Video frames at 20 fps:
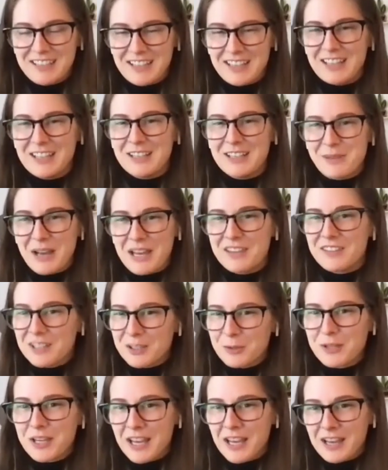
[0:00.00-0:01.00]
I
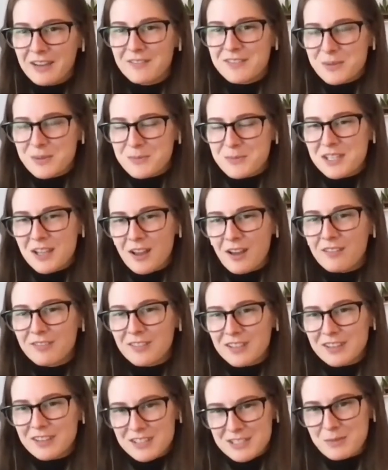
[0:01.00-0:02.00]
think we have some stuff
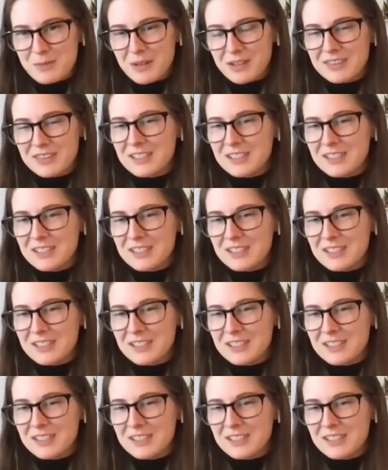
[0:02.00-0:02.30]
this month